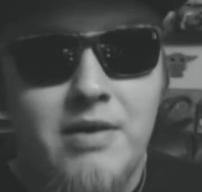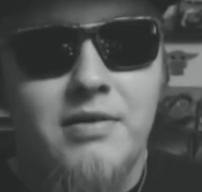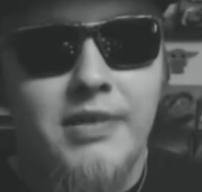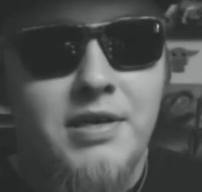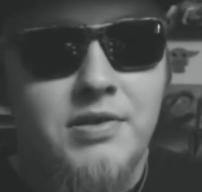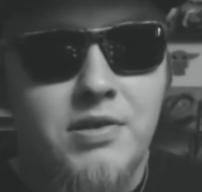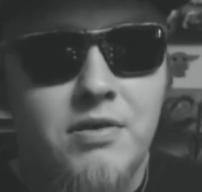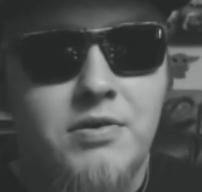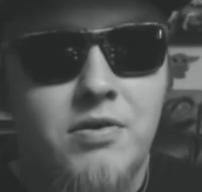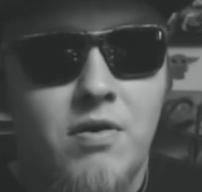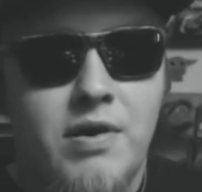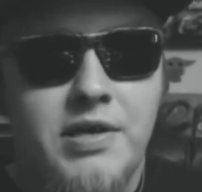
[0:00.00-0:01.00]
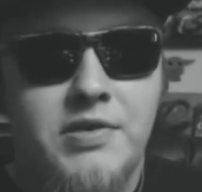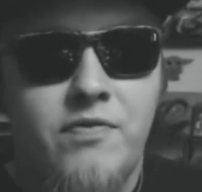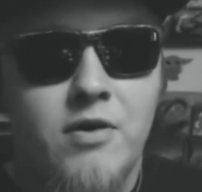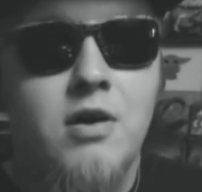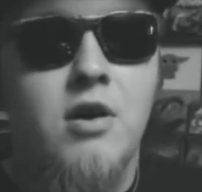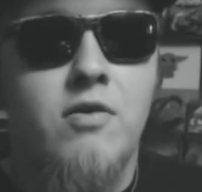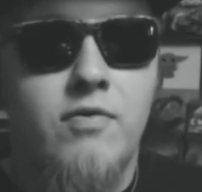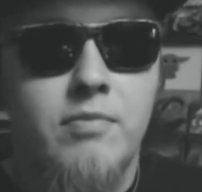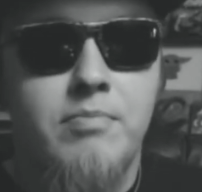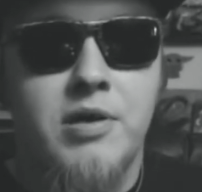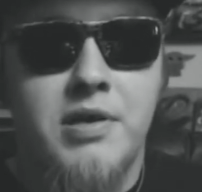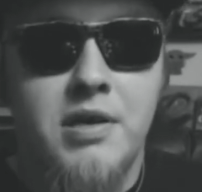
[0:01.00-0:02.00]
is notorious for
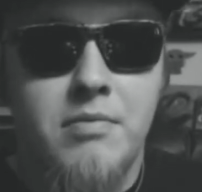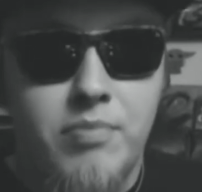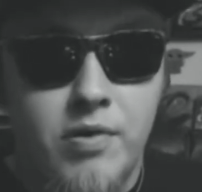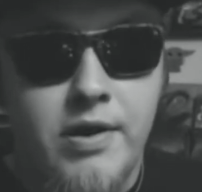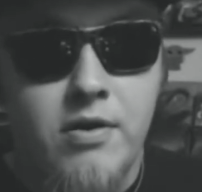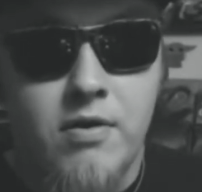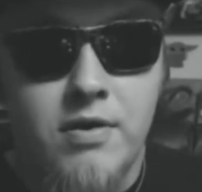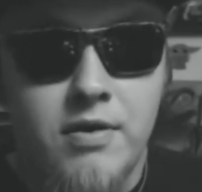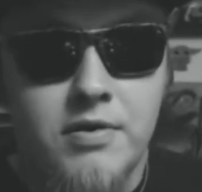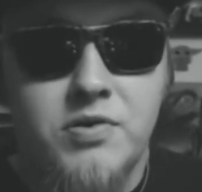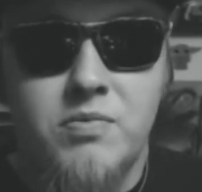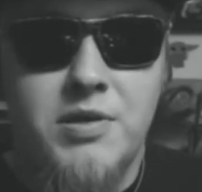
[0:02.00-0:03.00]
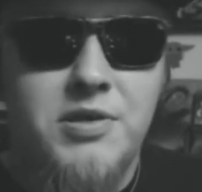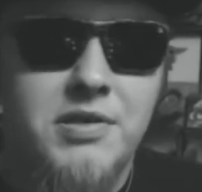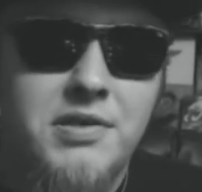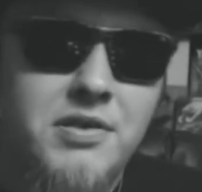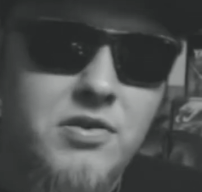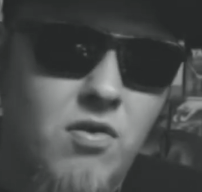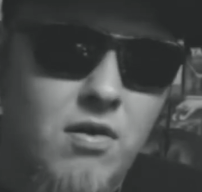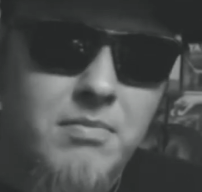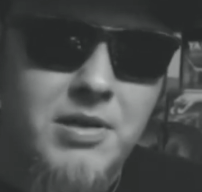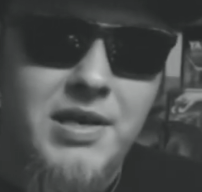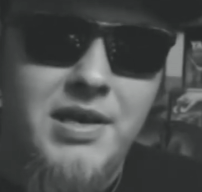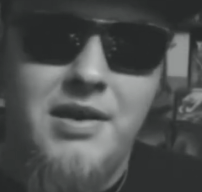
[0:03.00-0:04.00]
overbooking pre-orders, which isn't
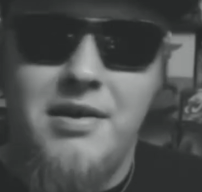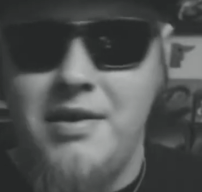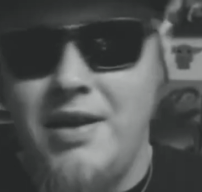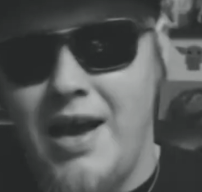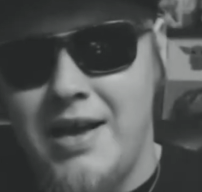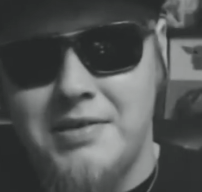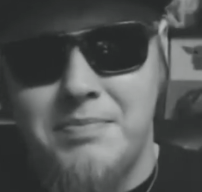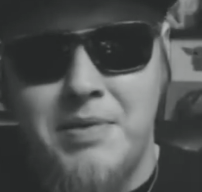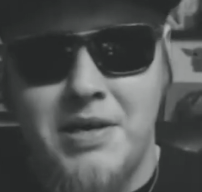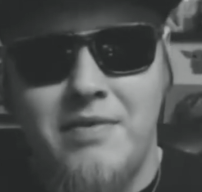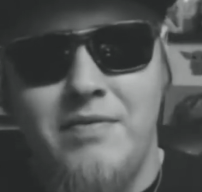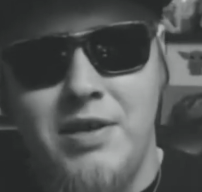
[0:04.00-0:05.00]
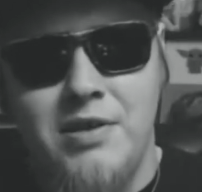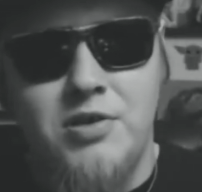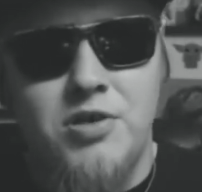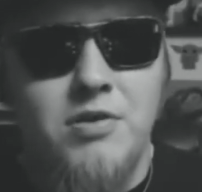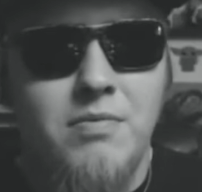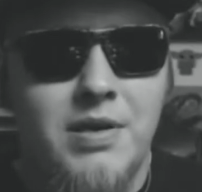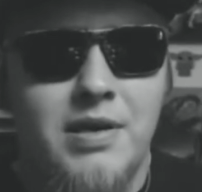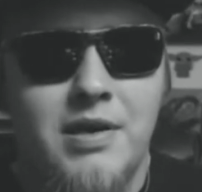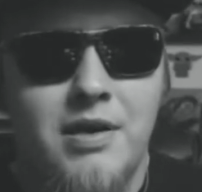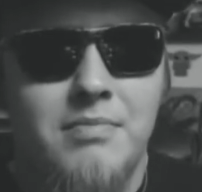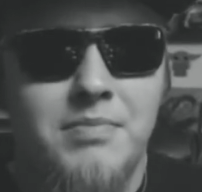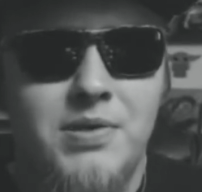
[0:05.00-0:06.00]
normally as big of an issue when it
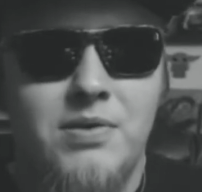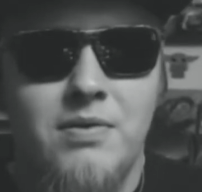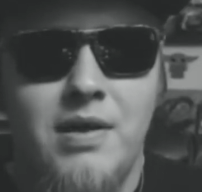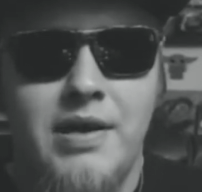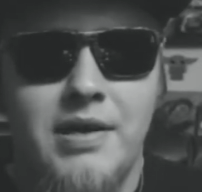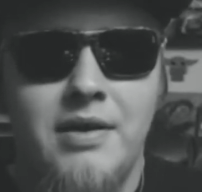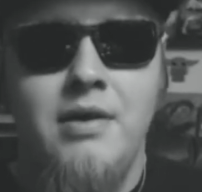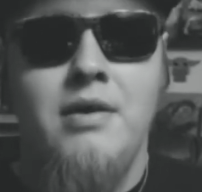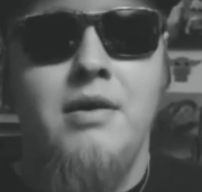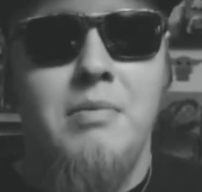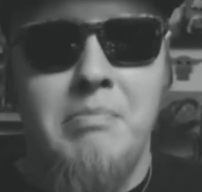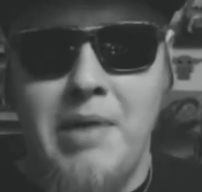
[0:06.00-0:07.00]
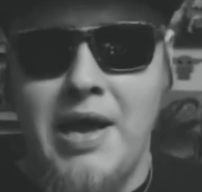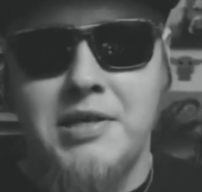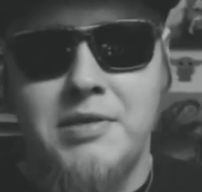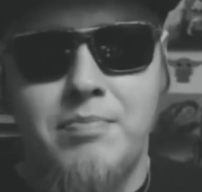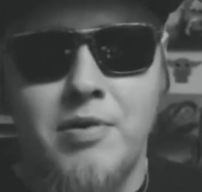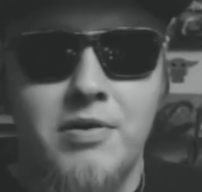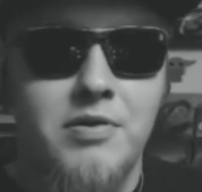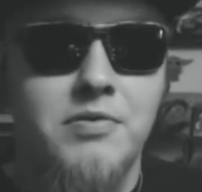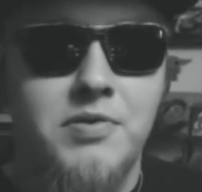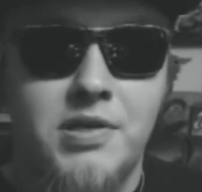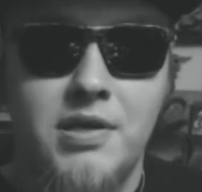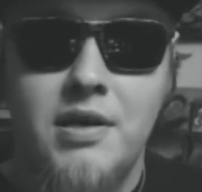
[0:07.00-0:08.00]
comes to like
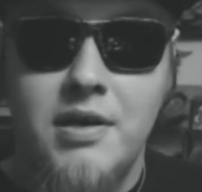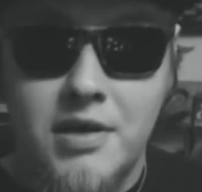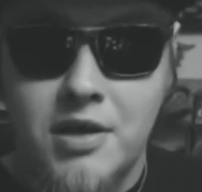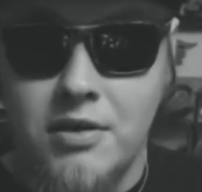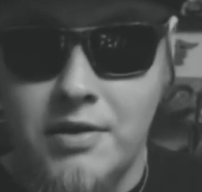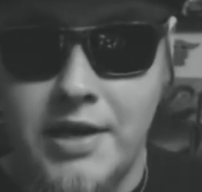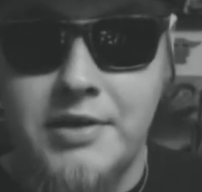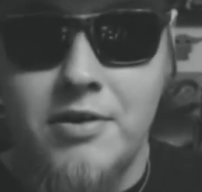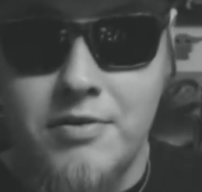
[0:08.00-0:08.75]
mass-produced collector's